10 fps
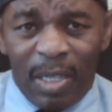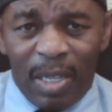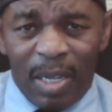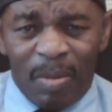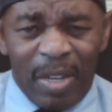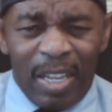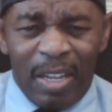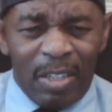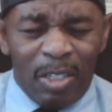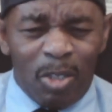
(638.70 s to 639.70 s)
I'm like, how
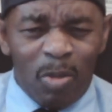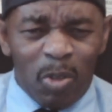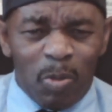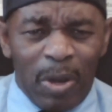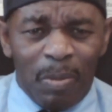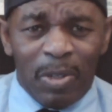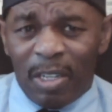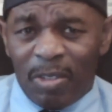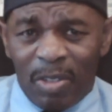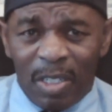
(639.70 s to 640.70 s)
can the two most populous
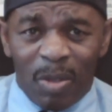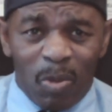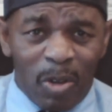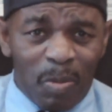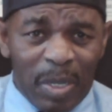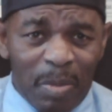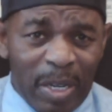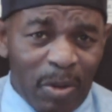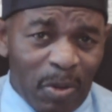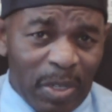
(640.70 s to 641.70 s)
countries in the world be
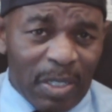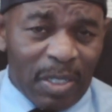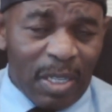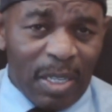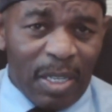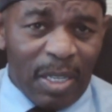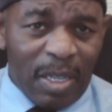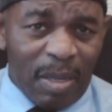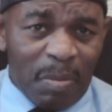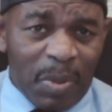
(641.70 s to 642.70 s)
minorities?
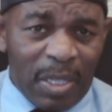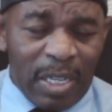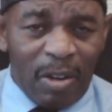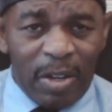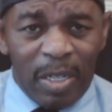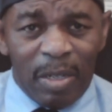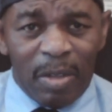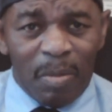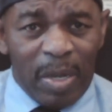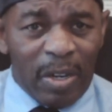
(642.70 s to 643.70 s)
But they are in
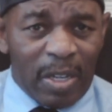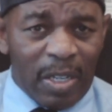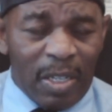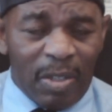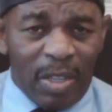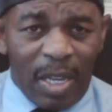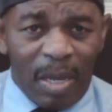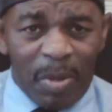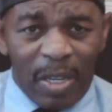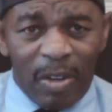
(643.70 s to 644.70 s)
America. They
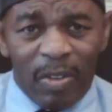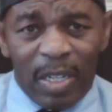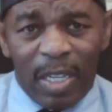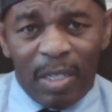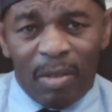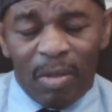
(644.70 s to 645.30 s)
come here and they